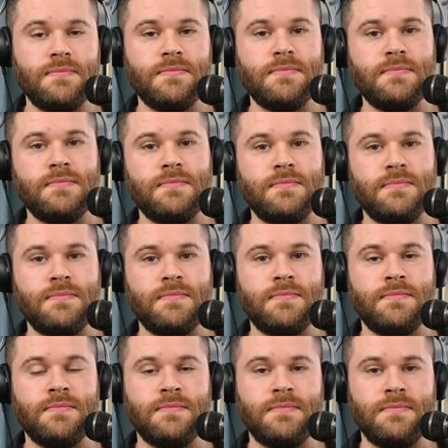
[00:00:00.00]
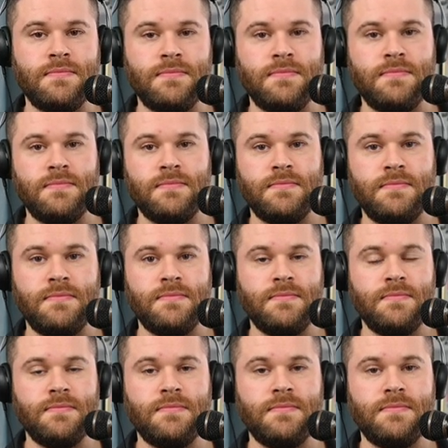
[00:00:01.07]

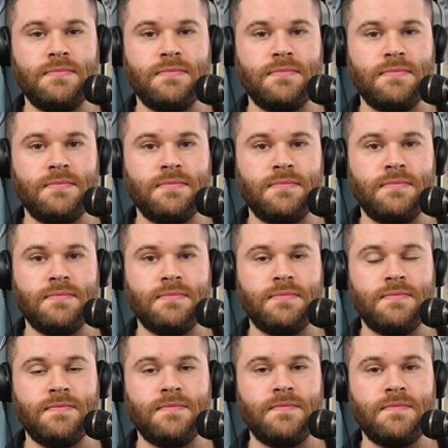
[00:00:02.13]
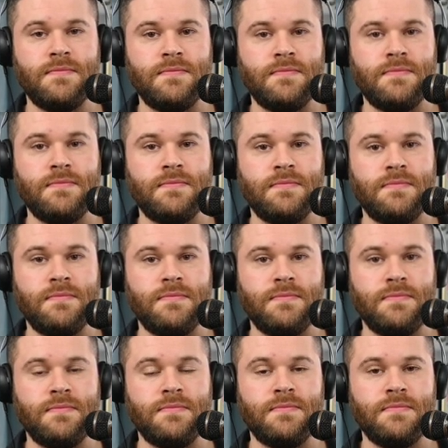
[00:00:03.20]

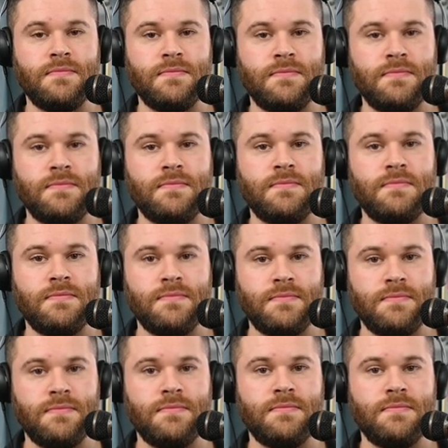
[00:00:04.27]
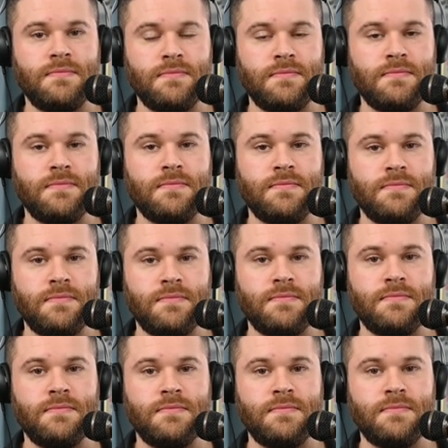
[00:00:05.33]
This person isn't speaking.